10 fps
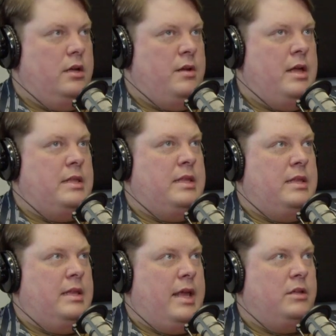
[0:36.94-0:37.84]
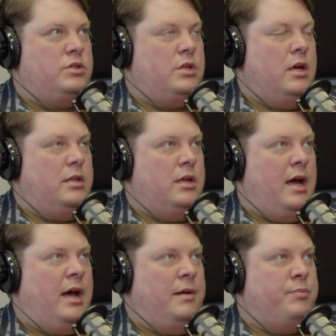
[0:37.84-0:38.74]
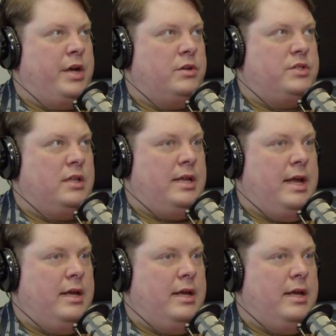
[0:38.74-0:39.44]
And then the Breaker's Delight has...